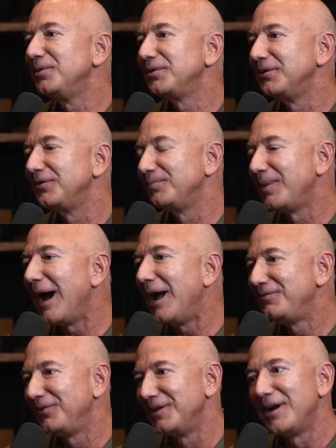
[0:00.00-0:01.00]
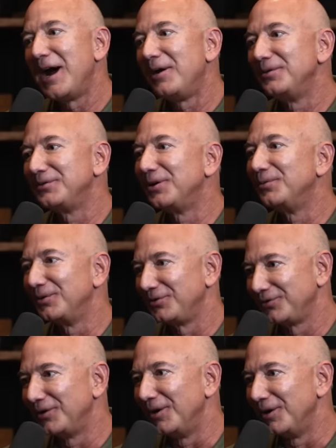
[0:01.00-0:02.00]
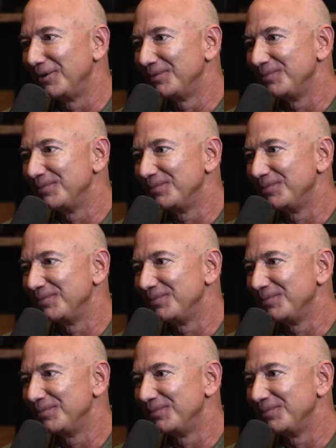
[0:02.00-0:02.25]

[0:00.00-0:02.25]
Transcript: with it's bad for now until we're sure.